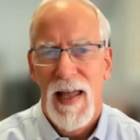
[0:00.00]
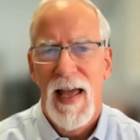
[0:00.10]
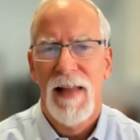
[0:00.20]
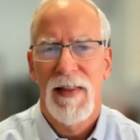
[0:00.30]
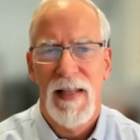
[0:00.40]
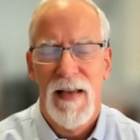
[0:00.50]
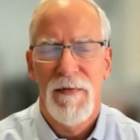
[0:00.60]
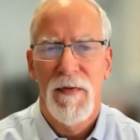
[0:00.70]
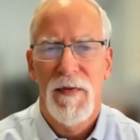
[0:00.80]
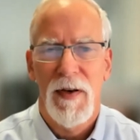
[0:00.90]
at the
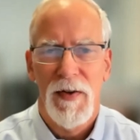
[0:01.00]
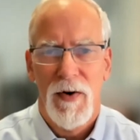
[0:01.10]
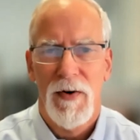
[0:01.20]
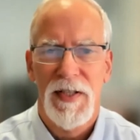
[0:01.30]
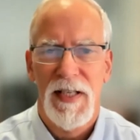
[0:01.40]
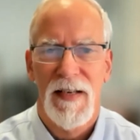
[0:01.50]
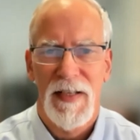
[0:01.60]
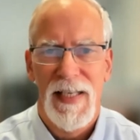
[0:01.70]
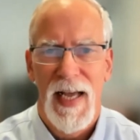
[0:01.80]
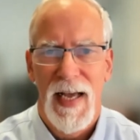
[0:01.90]
if you feel the onset of
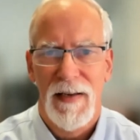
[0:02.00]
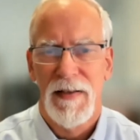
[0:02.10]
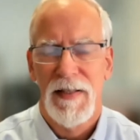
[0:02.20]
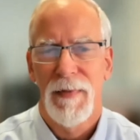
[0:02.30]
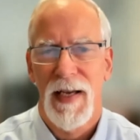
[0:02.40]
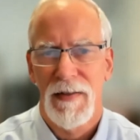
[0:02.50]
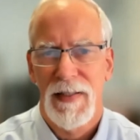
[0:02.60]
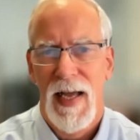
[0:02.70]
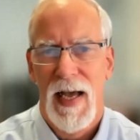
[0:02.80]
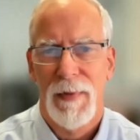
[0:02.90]
an attack that's about
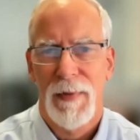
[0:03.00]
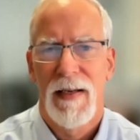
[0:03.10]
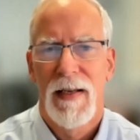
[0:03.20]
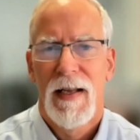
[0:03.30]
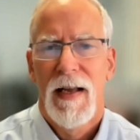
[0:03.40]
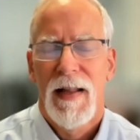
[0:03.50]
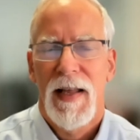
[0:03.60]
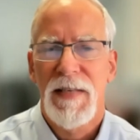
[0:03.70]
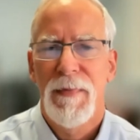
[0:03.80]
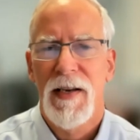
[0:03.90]
to happen.
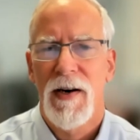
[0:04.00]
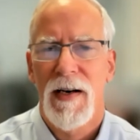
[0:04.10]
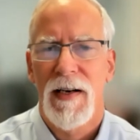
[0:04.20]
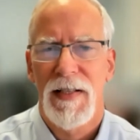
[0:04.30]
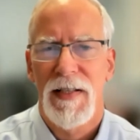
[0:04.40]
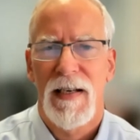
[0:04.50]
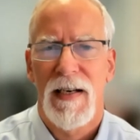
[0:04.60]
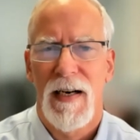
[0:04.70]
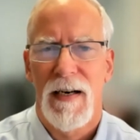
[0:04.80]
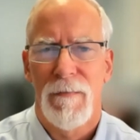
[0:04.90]
That's because
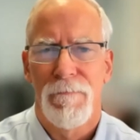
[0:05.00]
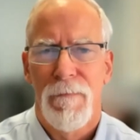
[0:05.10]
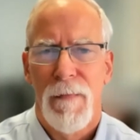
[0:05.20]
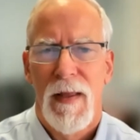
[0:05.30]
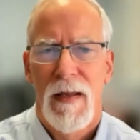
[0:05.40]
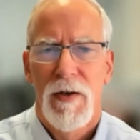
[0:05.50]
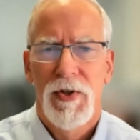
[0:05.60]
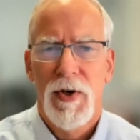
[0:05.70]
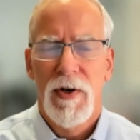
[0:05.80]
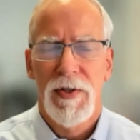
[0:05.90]
um,
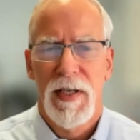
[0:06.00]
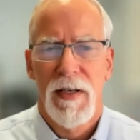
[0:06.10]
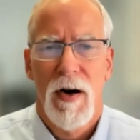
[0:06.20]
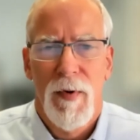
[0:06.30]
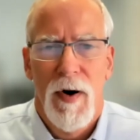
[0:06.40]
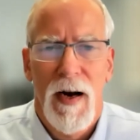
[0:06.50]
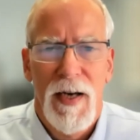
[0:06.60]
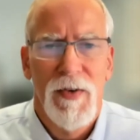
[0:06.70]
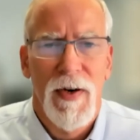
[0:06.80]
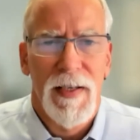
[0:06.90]
sugars and
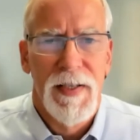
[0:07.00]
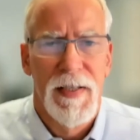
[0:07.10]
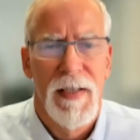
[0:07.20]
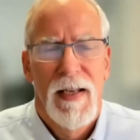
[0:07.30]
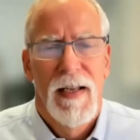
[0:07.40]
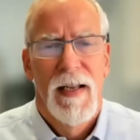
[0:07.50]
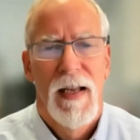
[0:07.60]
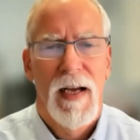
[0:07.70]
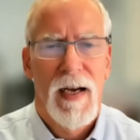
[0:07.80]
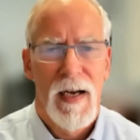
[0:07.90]
carbohydrates,
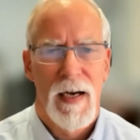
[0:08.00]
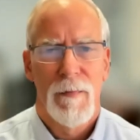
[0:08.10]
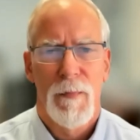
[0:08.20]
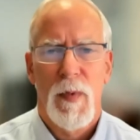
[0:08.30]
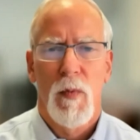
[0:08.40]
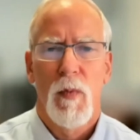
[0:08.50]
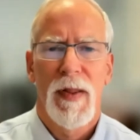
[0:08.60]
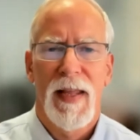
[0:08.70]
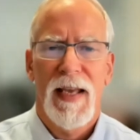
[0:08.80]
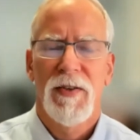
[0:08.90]
uh,
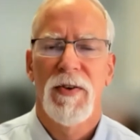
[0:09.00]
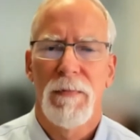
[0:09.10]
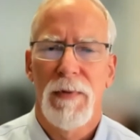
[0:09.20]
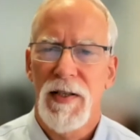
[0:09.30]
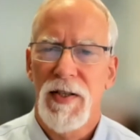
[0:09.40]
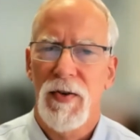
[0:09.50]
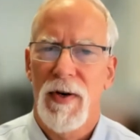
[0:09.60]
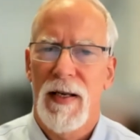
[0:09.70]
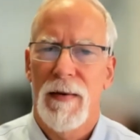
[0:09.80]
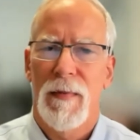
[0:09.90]
when they enter the
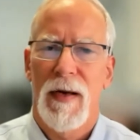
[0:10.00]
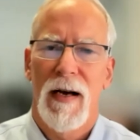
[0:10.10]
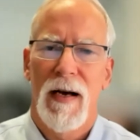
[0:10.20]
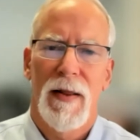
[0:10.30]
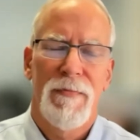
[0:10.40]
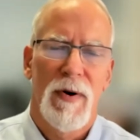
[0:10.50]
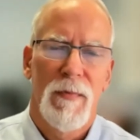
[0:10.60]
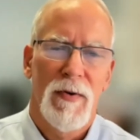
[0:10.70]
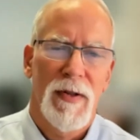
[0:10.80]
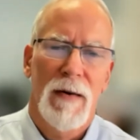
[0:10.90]
bloodstream, uh, they
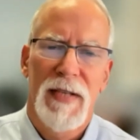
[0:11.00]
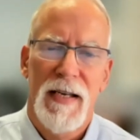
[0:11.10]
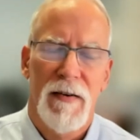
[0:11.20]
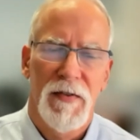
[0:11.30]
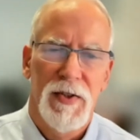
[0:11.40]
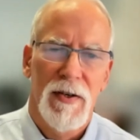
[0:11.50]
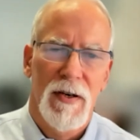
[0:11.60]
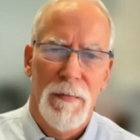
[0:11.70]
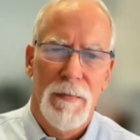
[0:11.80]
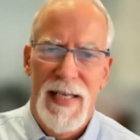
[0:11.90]
promote uptake of
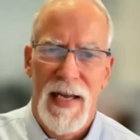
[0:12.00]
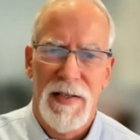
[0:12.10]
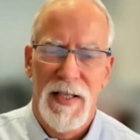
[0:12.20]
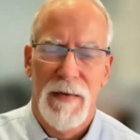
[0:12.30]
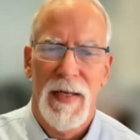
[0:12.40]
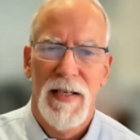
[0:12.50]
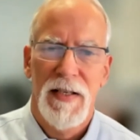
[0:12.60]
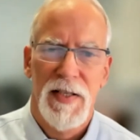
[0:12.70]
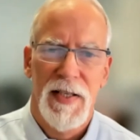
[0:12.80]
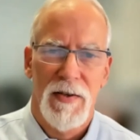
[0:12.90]
sugar and potassium
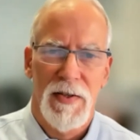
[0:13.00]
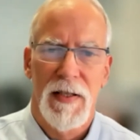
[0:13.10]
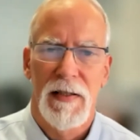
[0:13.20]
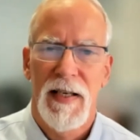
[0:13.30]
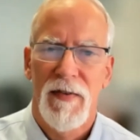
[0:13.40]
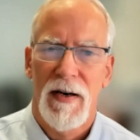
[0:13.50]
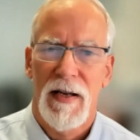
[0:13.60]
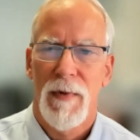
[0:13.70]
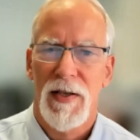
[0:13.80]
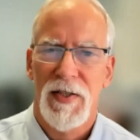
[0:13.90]
into cells, the liver
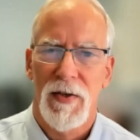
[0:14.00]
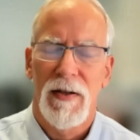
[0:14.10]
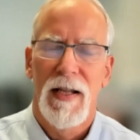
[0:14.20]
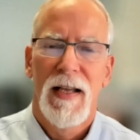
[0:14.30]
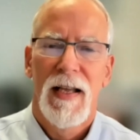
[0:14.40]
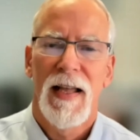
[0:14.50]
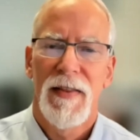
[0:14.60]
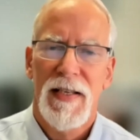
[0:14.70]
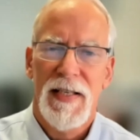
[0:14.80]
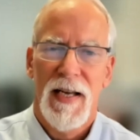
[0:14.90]
and muscle,
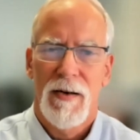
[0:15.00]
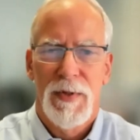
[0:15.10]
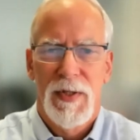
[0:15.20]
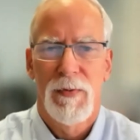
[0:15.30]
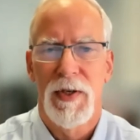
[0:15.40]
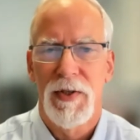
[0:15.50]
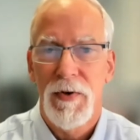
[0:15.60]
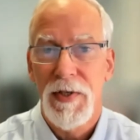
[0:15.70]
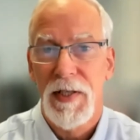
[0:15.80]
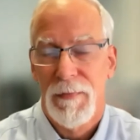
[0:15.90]
and this helps
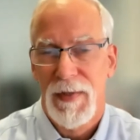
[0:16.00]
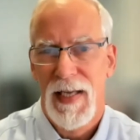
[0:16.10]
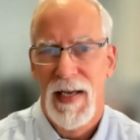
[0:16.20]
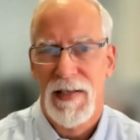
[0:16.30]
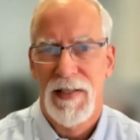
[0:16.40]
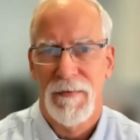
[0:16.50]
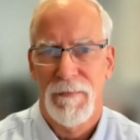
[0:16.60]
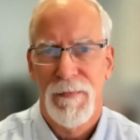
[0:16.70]
reduce the potassium,